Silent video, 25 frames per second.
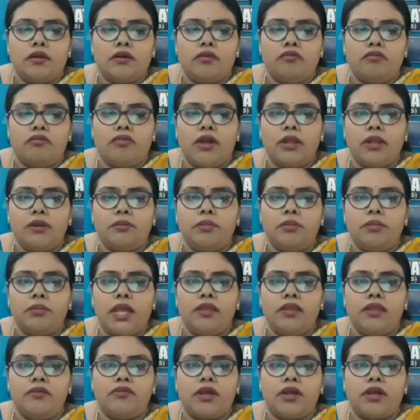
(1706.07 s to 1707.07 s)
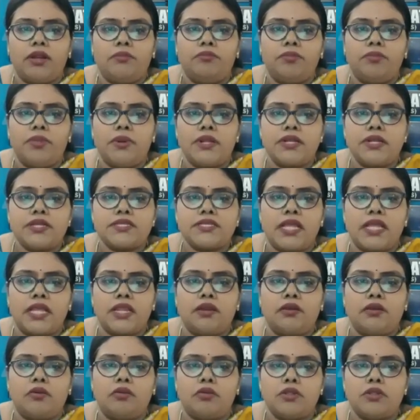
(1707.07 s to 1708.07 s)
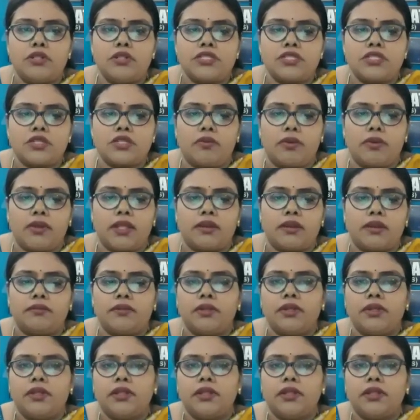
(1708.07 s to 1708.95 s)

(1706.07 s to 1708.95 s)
1 by 1 plus n whole square.